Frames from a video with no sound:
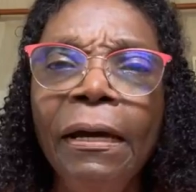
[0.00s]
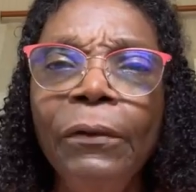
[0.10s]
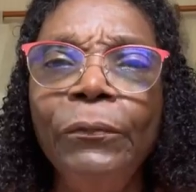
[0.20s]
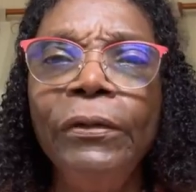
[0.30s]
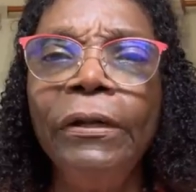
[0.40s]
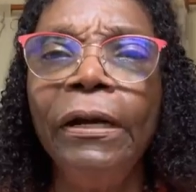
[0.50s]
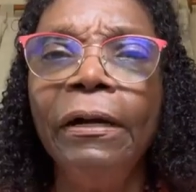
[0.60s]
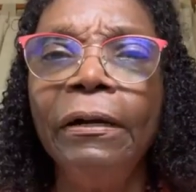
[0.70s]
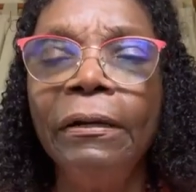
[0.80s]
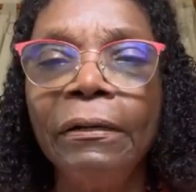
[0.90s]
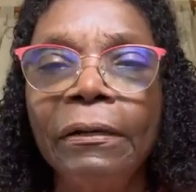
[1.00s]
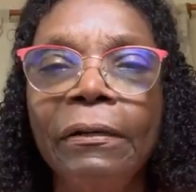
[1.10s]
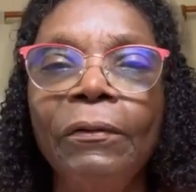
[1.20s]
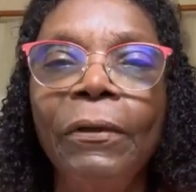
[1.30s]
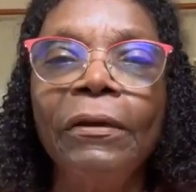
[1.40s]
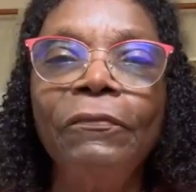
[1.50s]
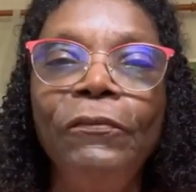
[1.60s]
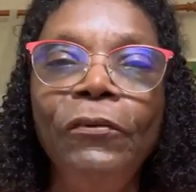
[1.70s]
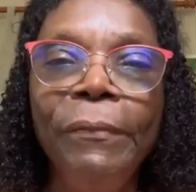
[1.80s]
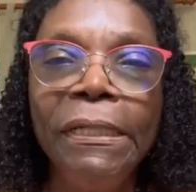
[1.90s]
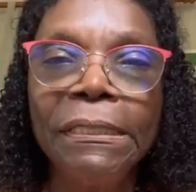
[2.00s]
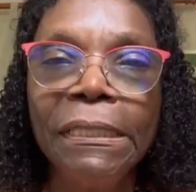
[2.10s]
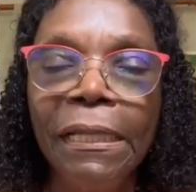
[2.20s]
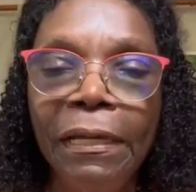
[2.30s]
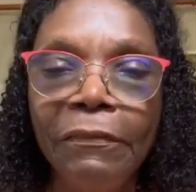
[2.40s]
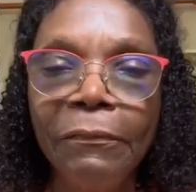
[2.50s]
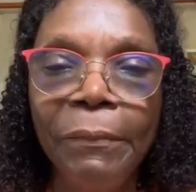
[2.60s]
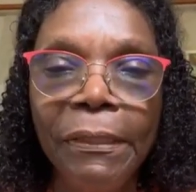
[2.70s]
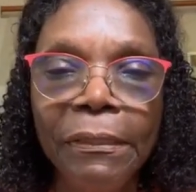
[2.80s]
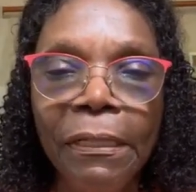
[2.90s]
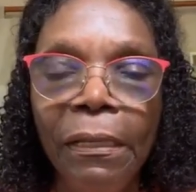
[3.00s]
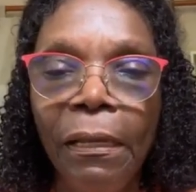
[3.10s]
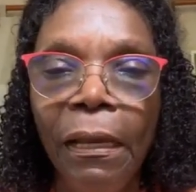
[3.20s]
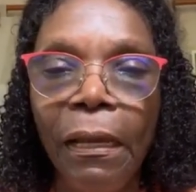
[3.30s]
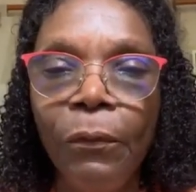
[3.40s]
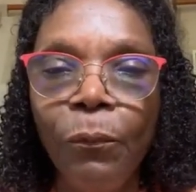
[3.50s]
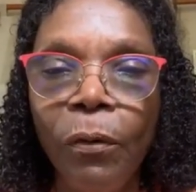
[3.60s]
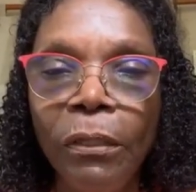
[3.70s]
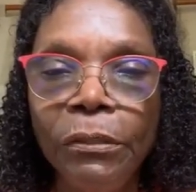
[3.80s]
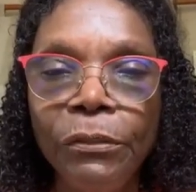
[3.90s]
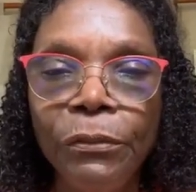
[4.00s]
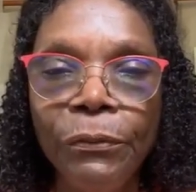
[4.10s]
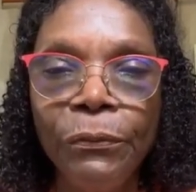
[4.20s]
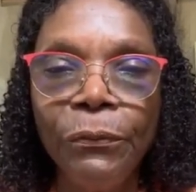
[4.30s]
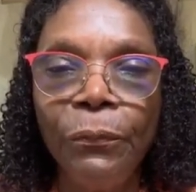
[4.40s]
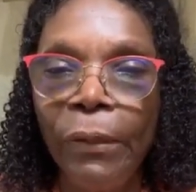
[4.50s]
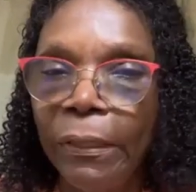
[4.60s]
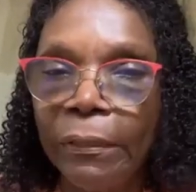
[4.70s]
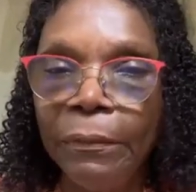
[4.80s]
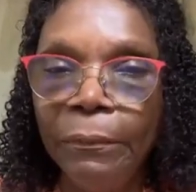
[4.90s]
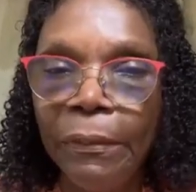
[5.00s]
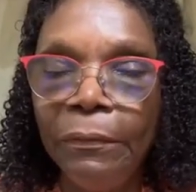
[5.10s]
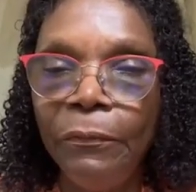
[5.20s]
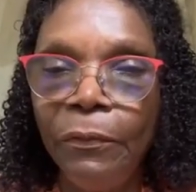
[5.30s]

We've got a few minutes left, but I want to welcome